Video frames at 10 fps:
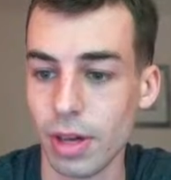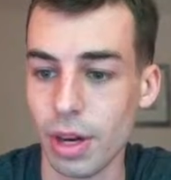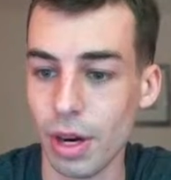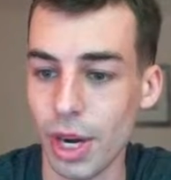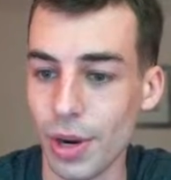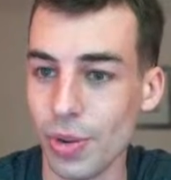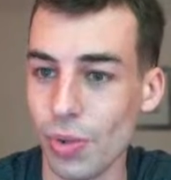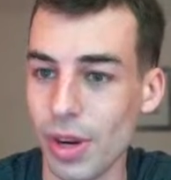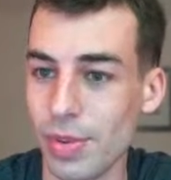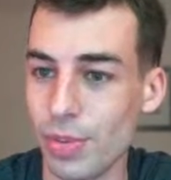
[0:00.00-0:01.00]
All right,
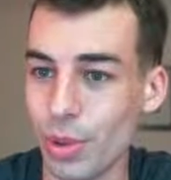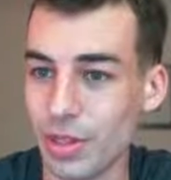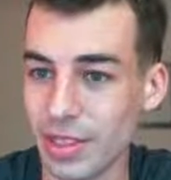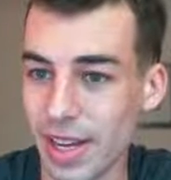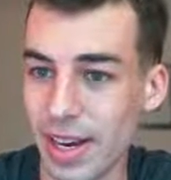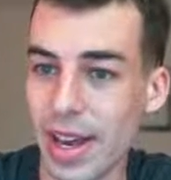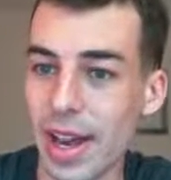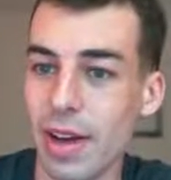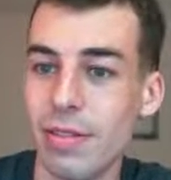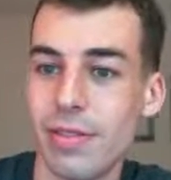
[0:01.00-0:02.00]
Rainbow's got
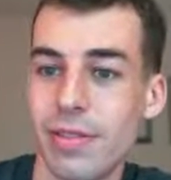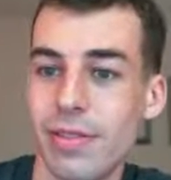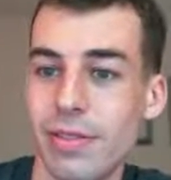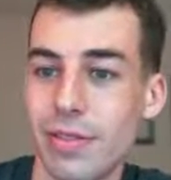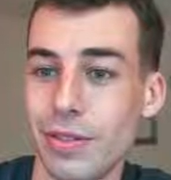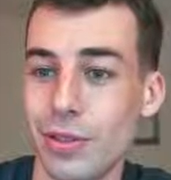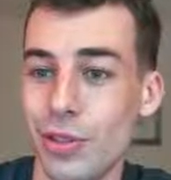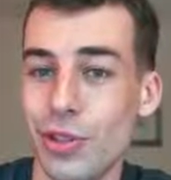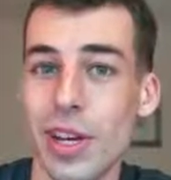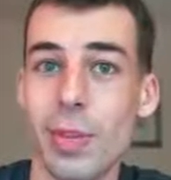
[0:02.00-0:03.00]
F.
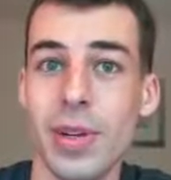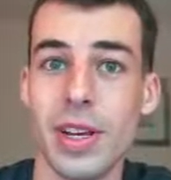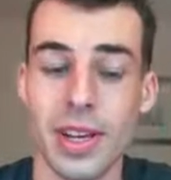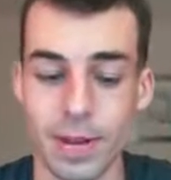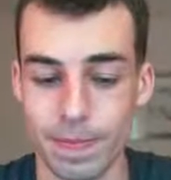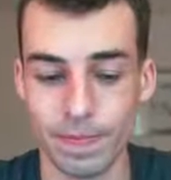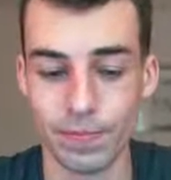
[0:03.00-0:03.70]
Good job to him.